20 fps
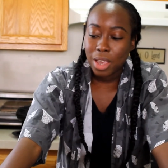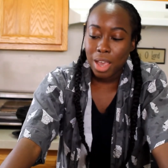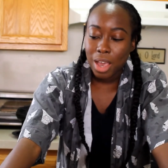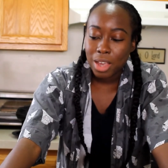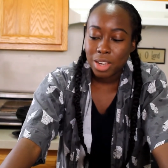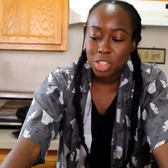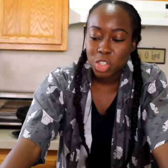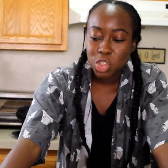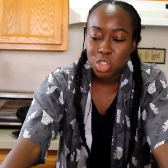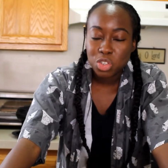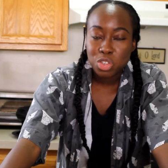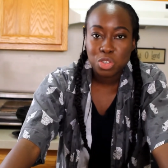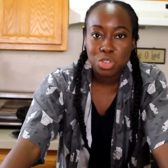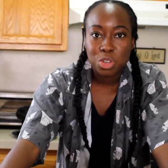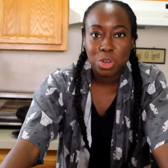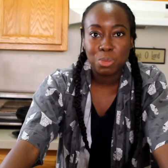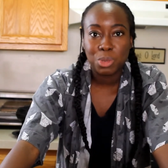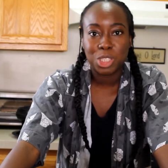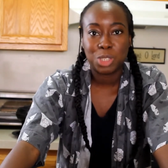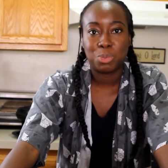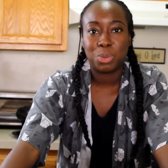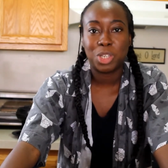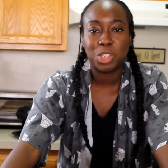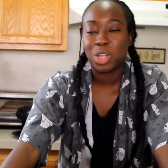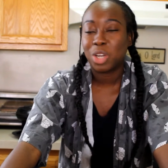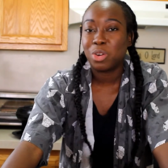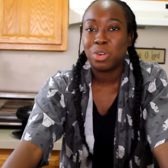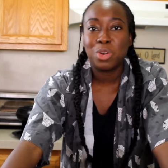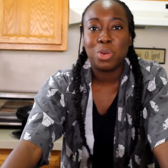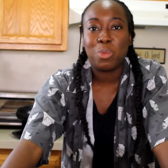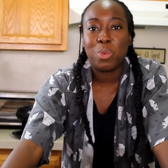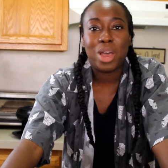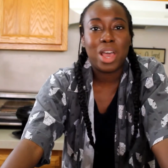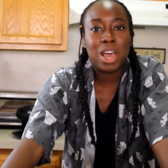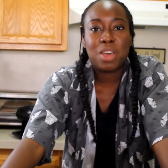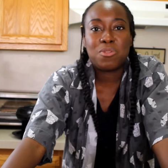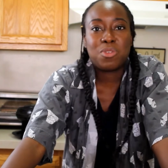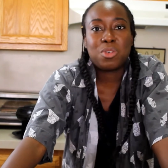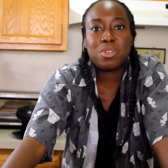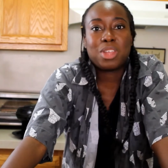And it's just so much pressure. I don't know why
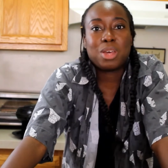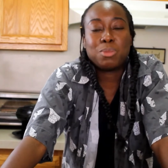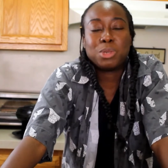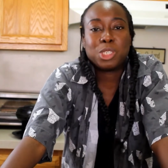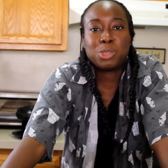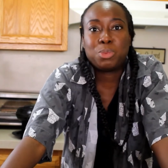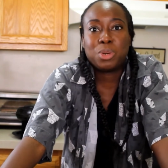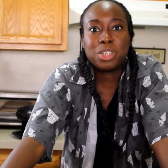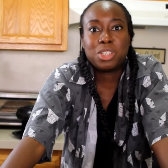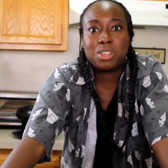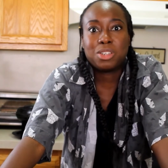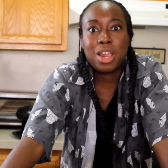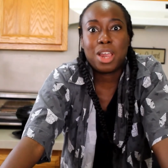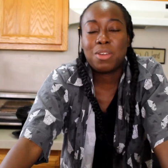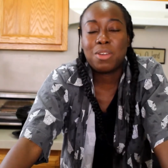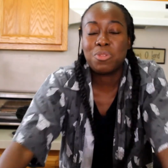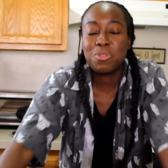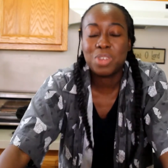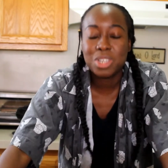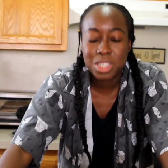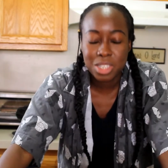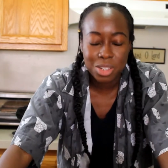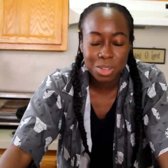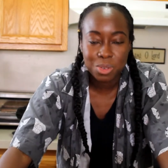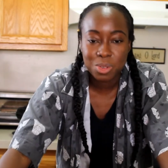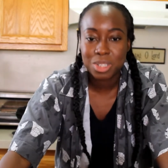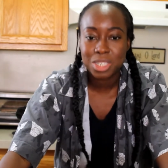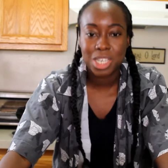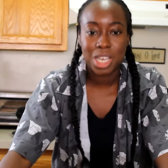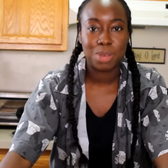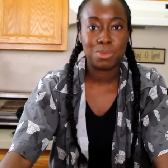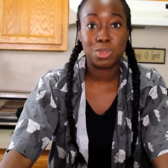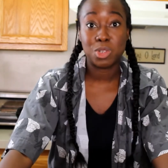I feel that much pressure every single time.